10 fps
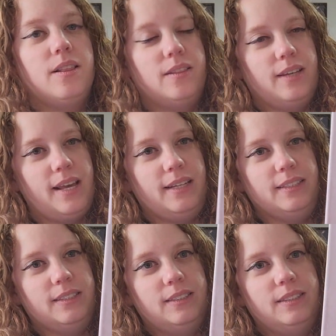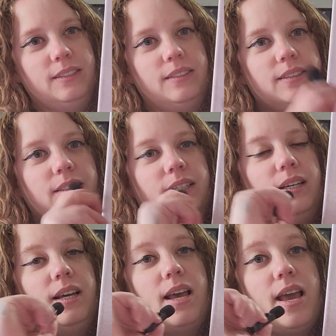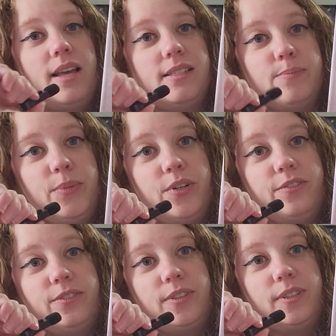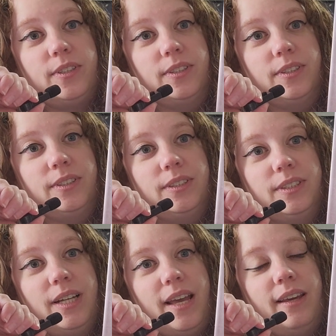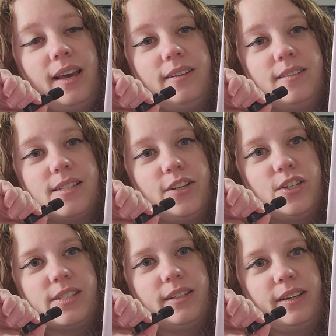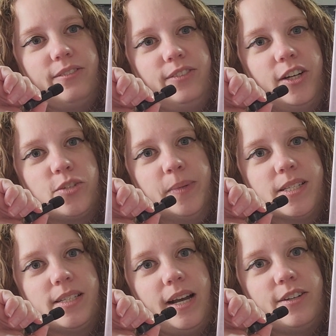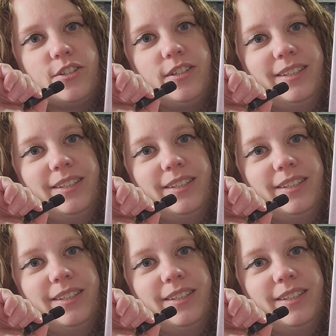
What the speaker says: Look at it. It's beautiful. It kind of looks like she has like a flush mustache.